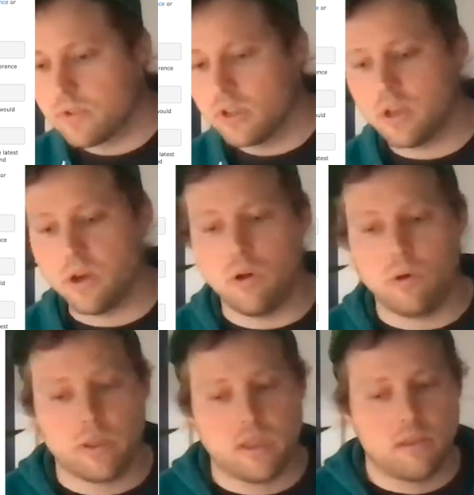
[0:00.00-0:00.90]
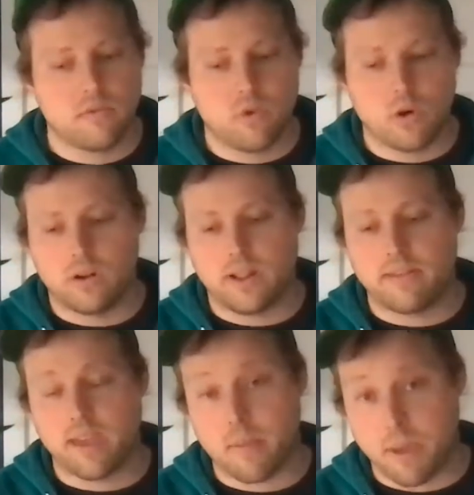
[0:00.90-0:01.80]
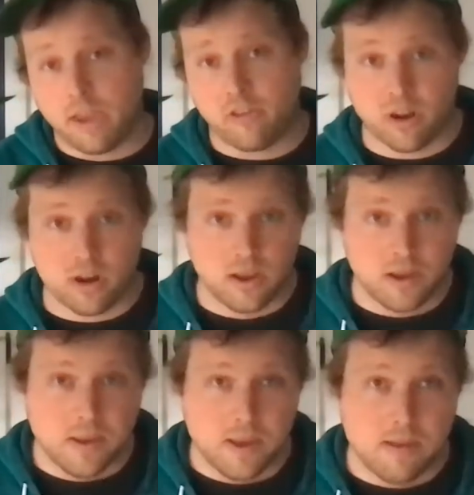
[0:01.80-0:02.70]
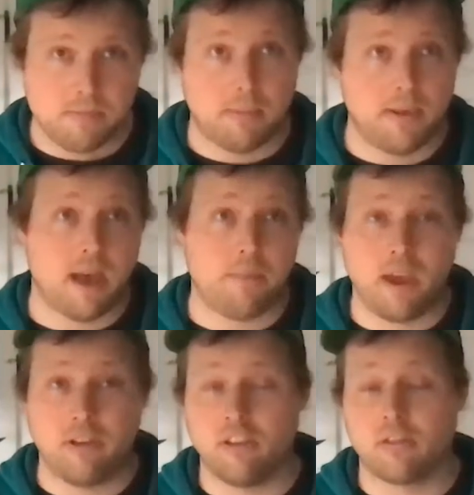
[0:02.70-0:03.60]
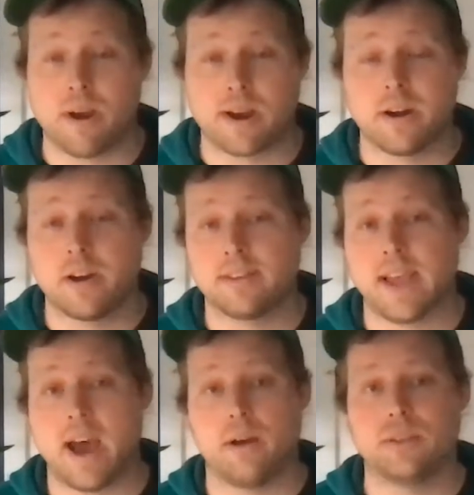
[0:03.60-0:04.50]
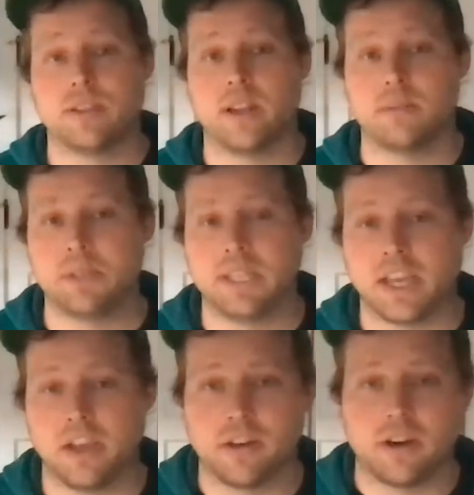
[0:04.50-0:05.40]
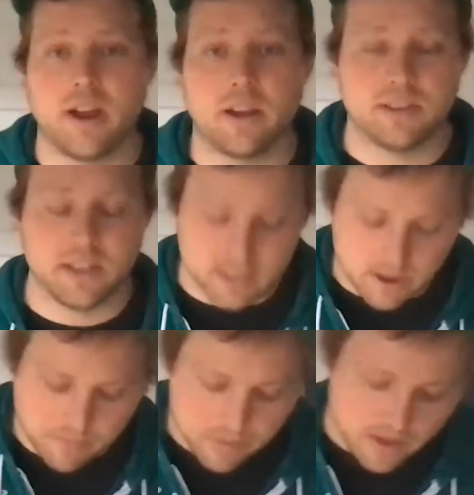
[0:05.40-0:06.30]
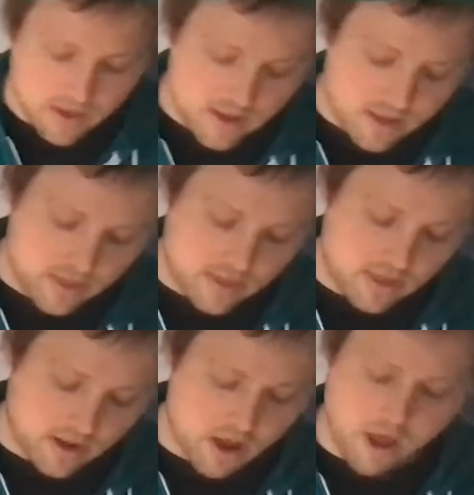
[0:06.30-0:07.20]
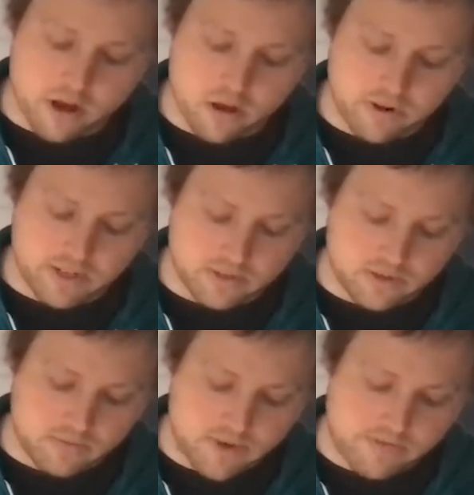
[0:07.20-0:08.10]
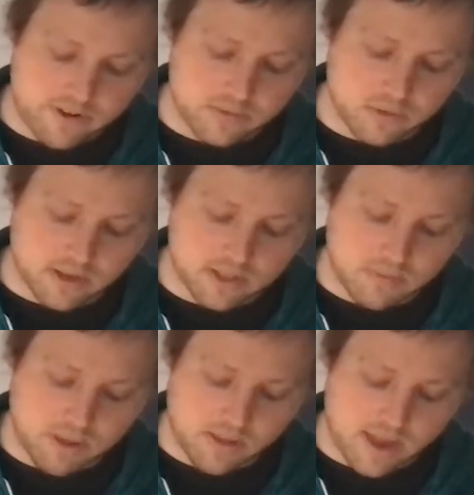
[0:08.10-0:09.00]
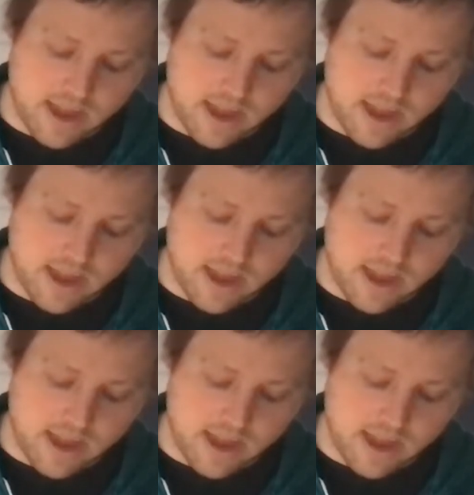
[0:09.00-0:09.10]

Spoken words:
So for, let's say, a patient, maybe that patient's record is housed at a particular health system. The canonical reference would look something like